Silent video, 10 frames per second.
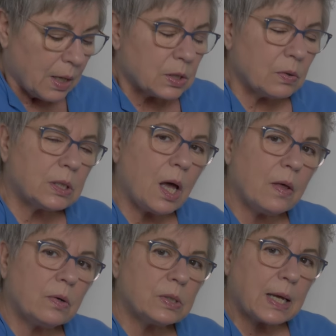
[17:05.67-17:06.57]
So it's
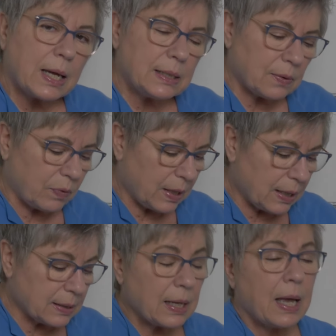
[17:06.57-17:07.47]
all those kinds of
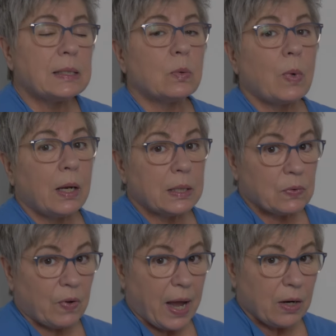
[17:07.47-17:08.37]
things, as well
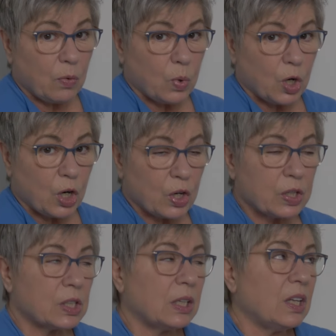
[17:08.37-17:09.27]
as
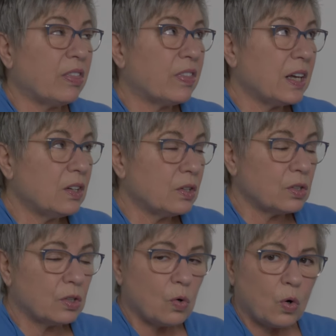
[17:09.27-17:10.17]
fireworks,
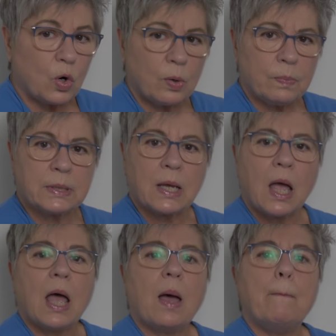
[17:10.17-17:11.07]
thunderstorms,
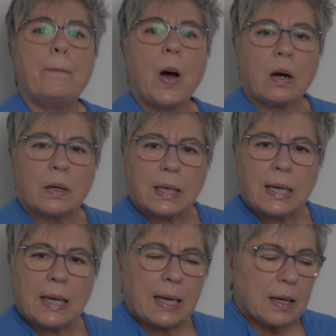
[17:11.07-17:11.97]

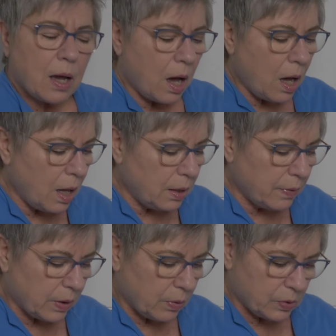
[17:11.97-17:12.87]
barking, all
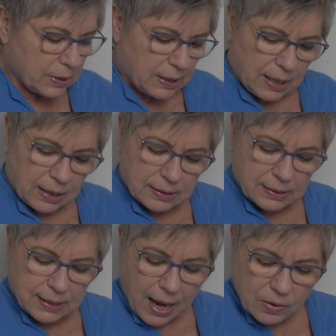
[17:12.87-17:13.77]
of those things.
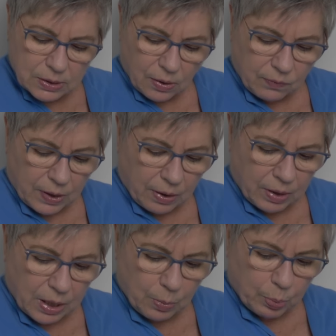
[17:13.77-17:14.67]
Sounds are
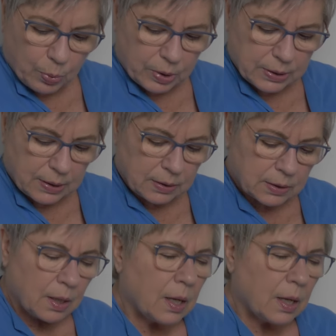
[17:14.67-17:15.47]
very important.